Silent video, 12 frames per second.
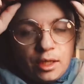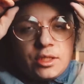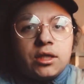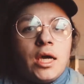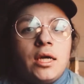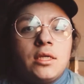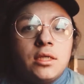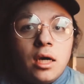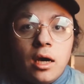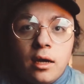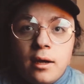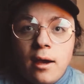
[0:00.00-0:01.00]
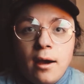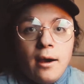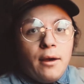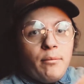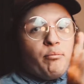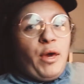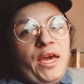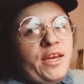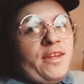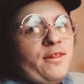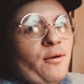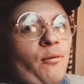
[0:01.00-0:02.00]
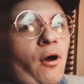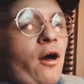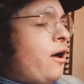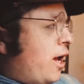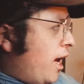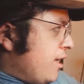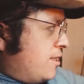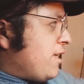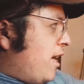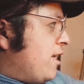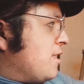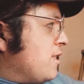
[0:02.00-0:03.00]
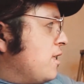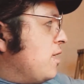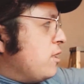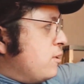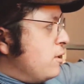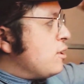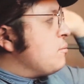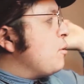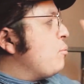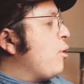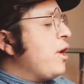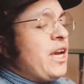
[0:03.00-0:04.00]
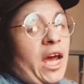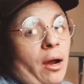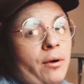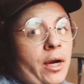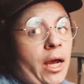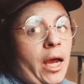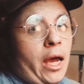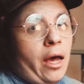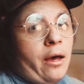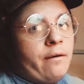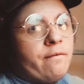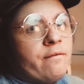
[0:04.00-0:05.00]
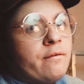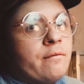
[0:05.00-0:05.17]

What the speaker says: I just got done painting the wall. As you guys see, it took me about an hour and a half.